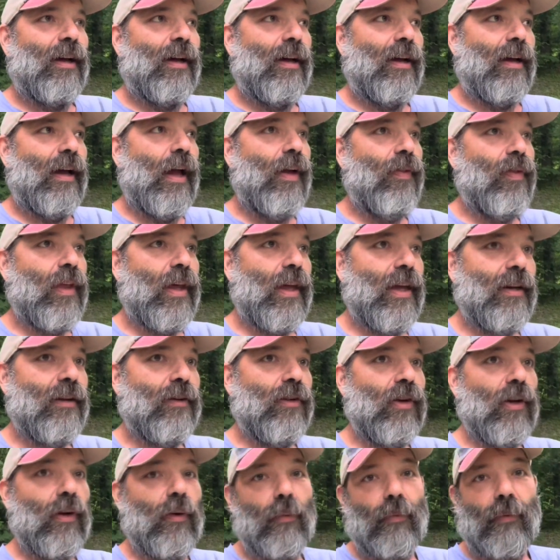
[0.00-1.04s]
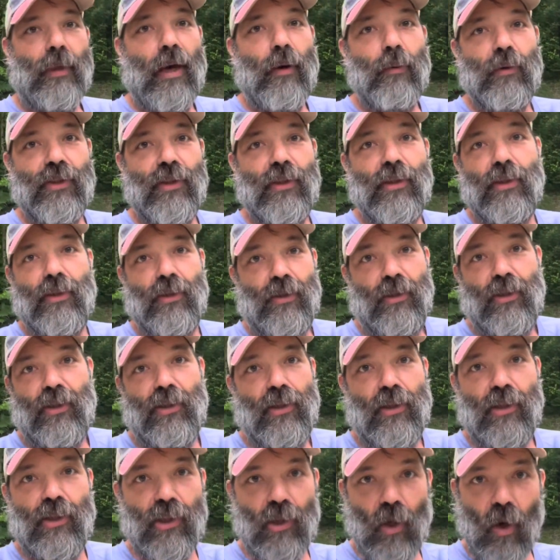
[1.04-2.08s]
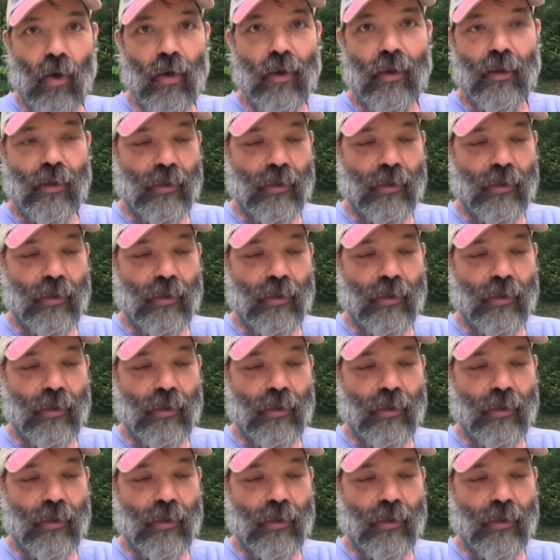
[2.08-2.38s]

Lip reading: And then, that was just the start of the